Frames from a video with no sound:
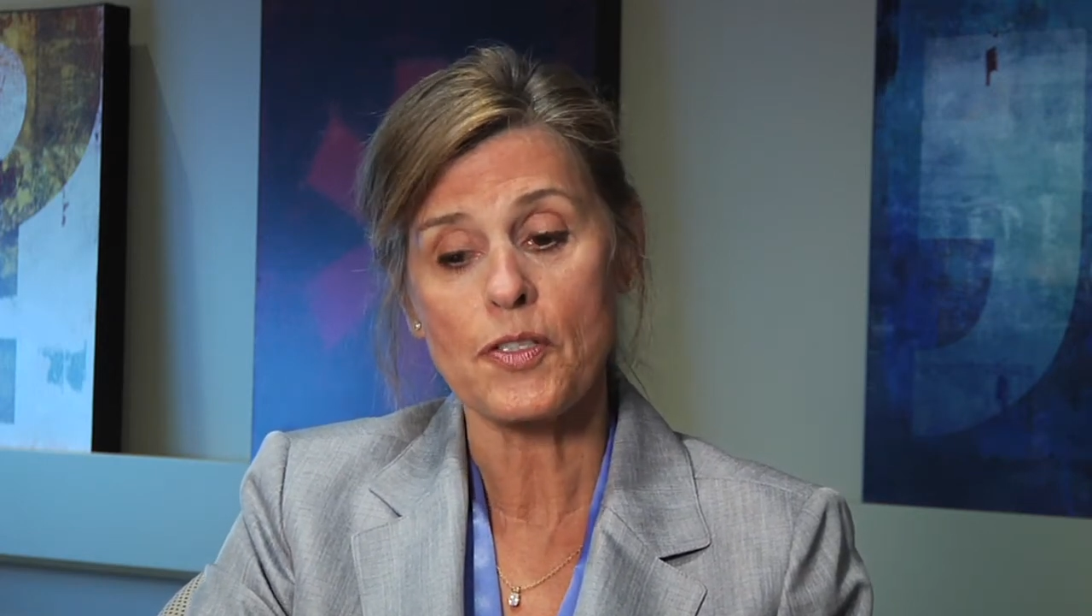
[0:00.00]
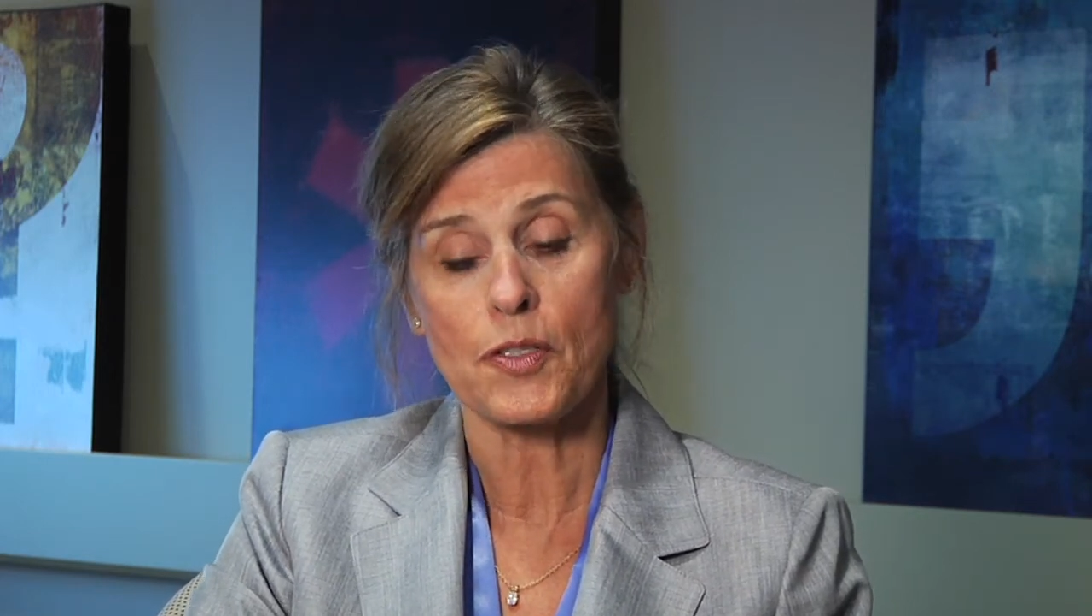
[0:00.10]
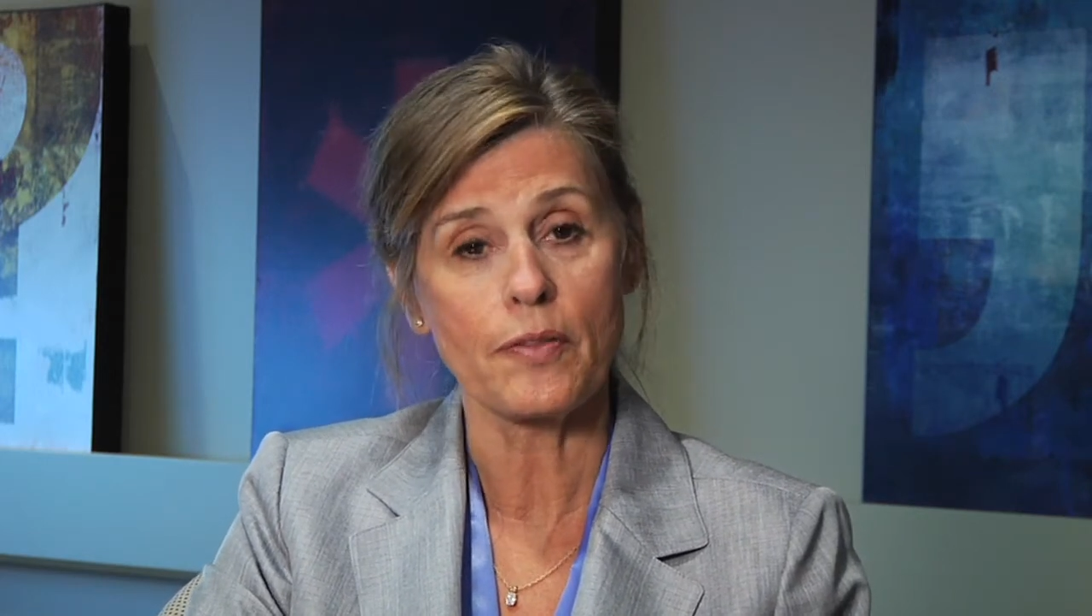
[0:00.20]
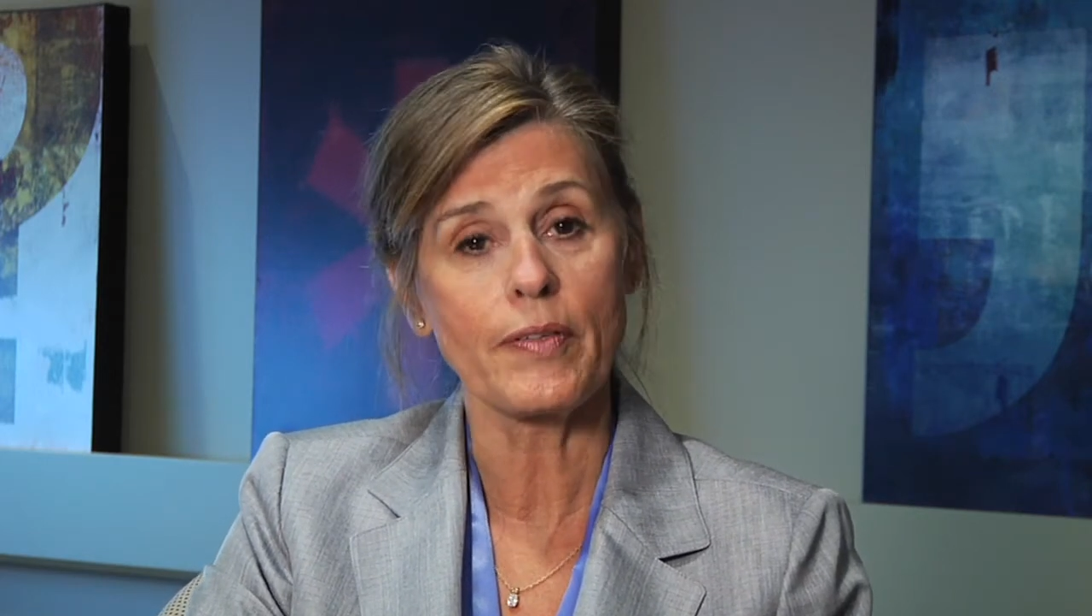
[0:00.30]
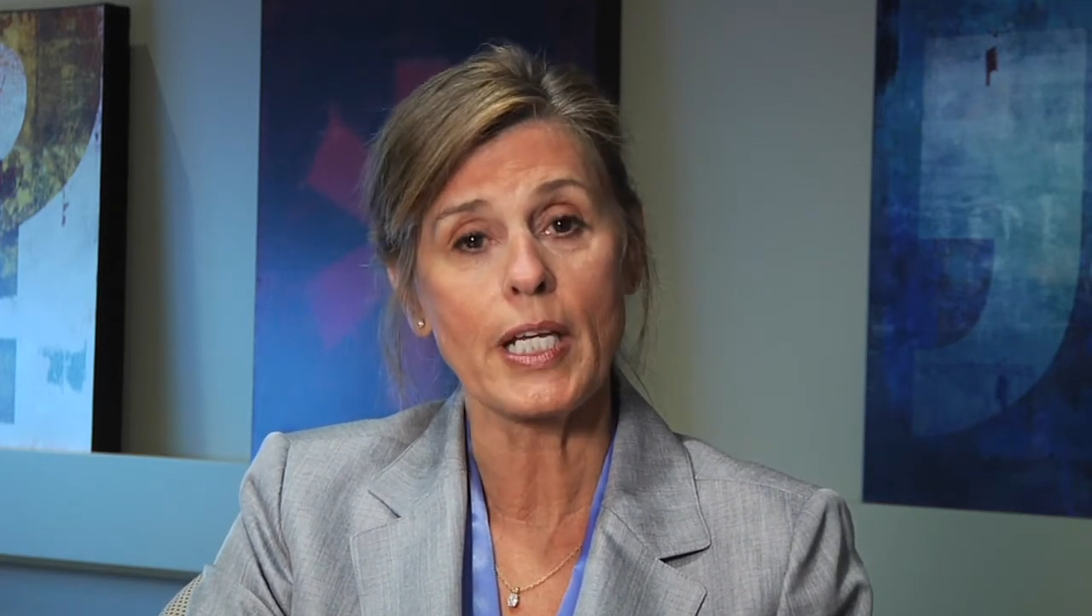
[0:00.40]

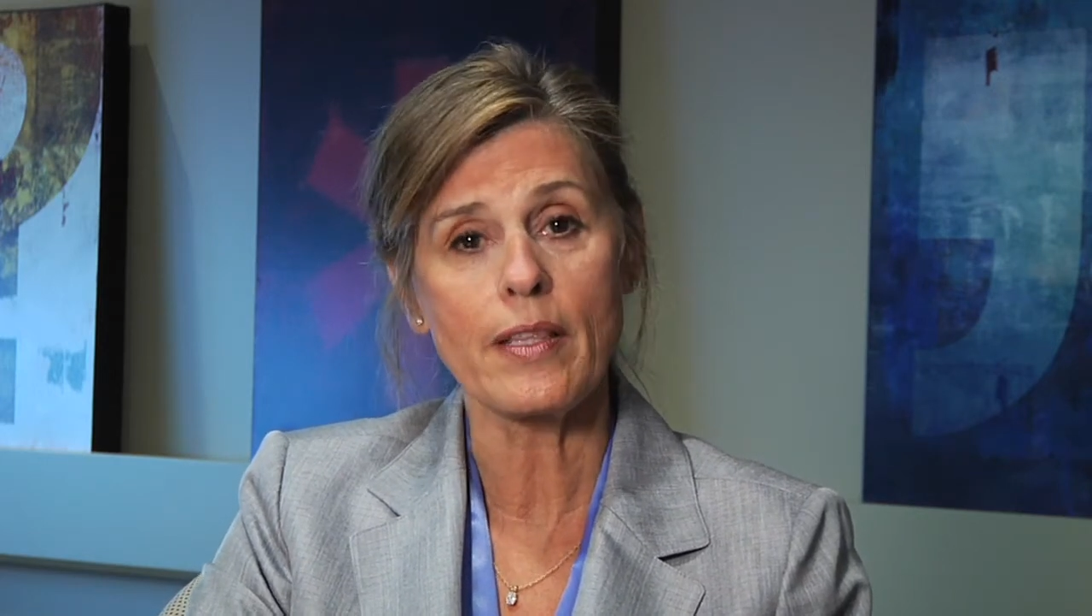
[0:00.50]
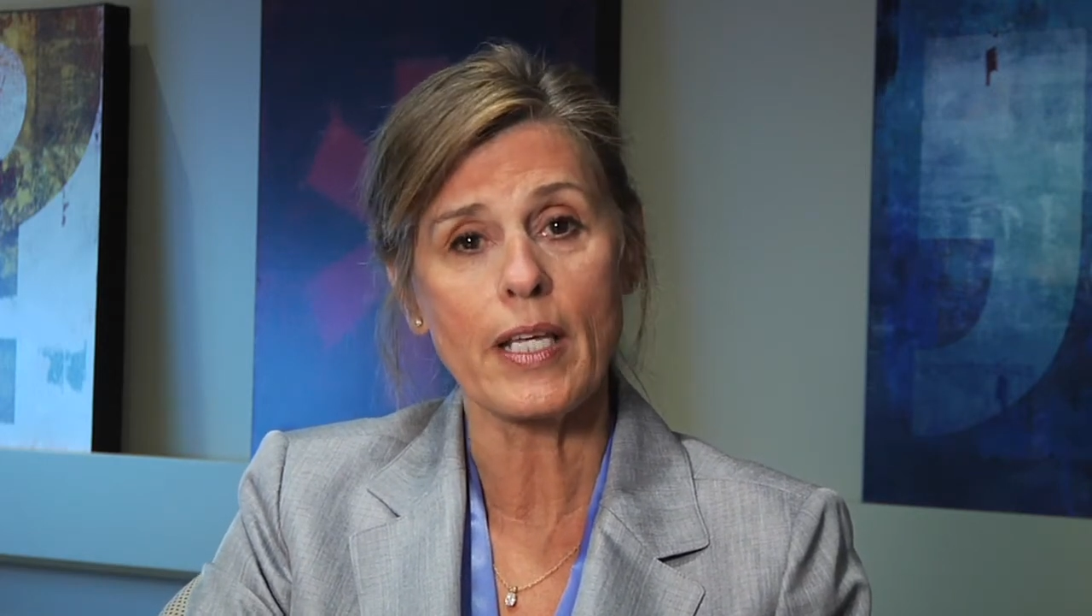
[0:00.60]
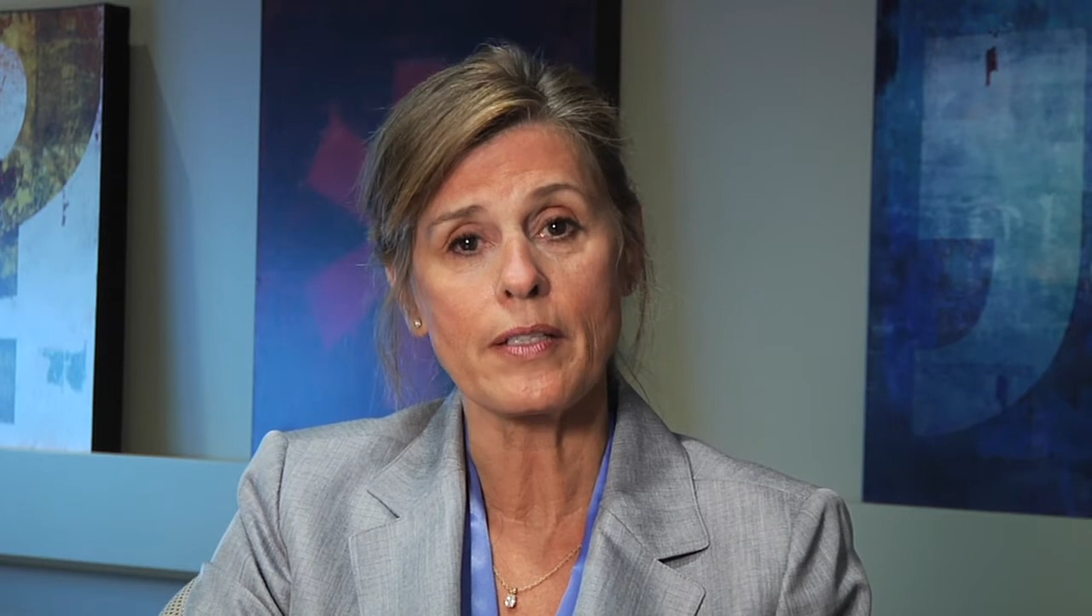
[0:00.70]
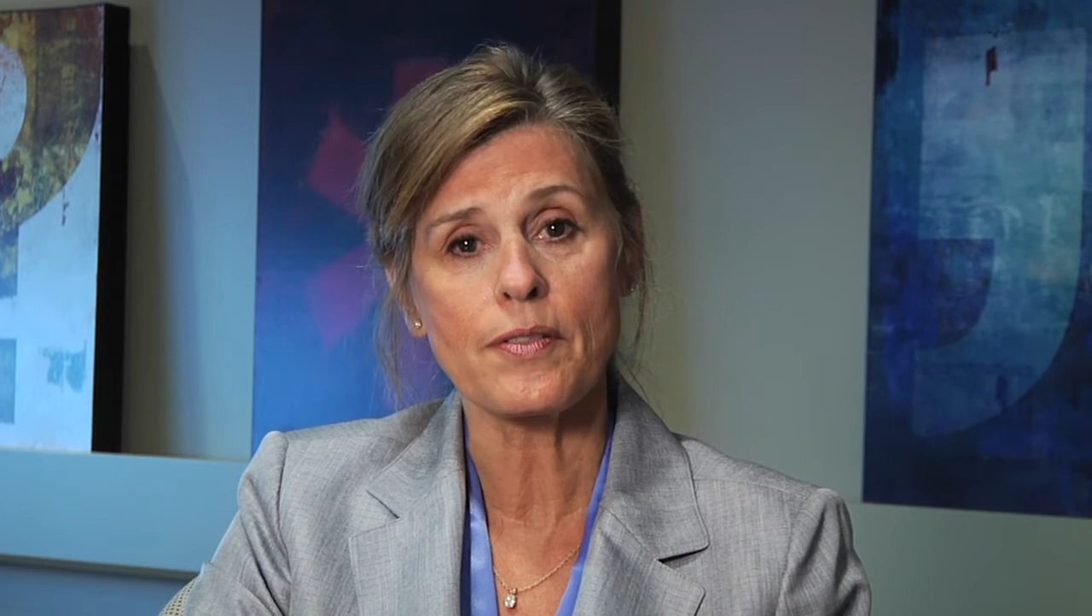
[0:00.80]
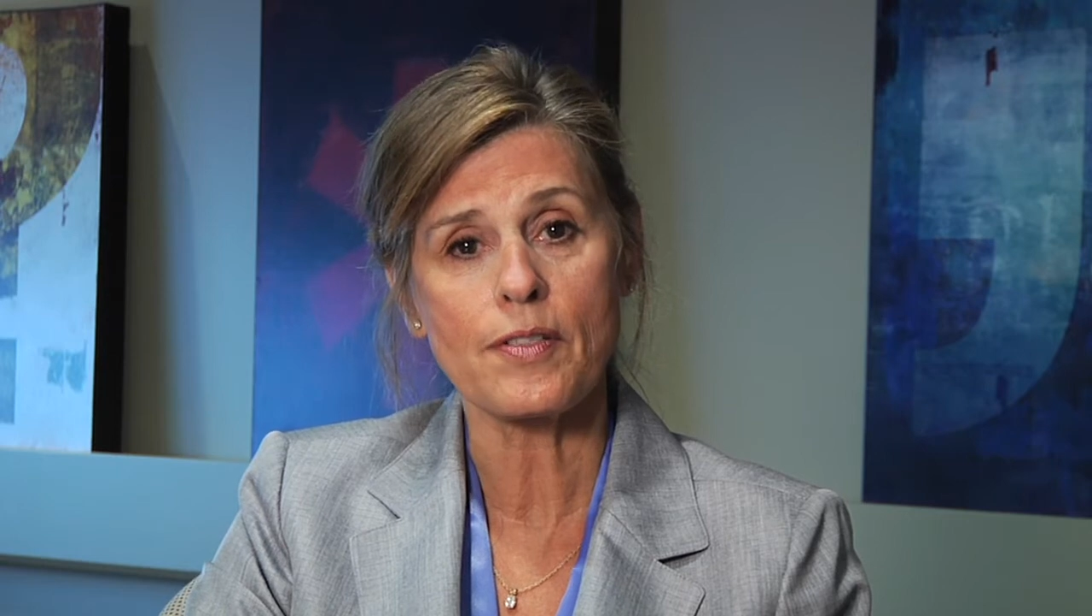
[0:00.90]
survey
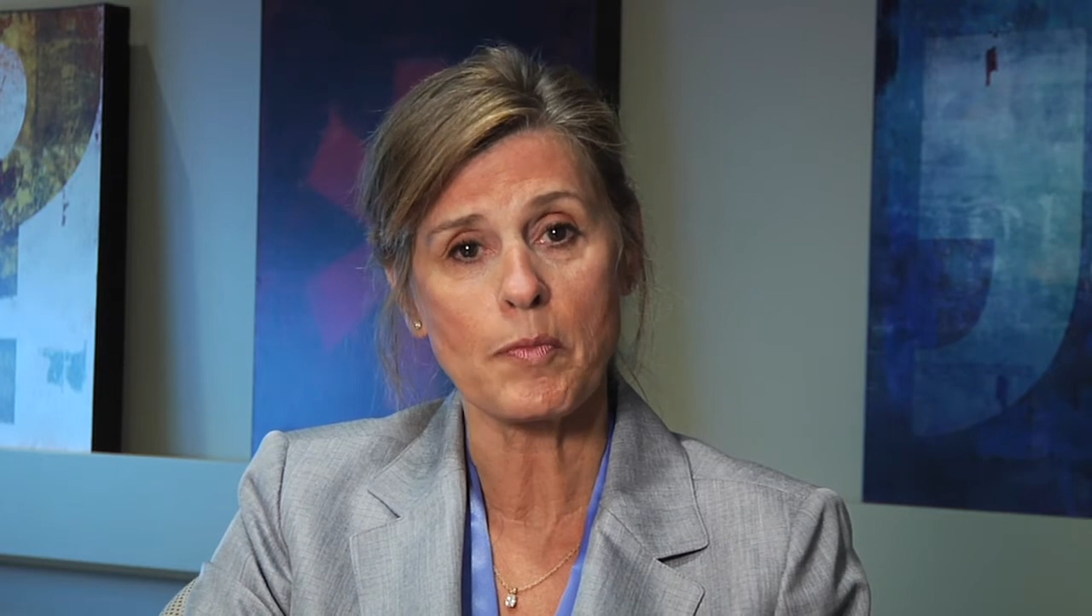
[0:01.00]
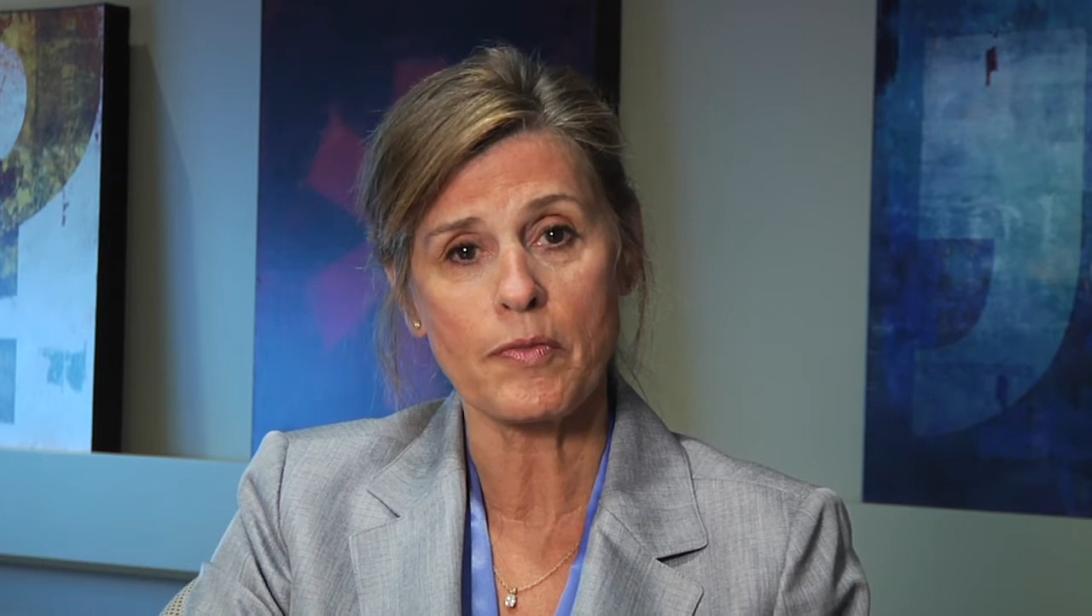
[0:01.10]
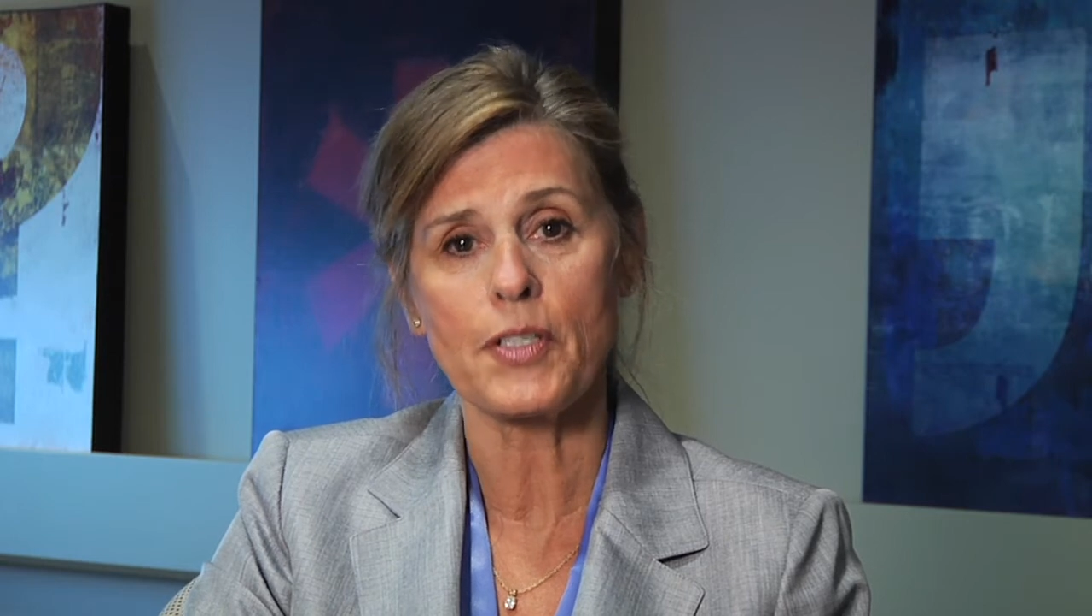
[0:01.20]
that some of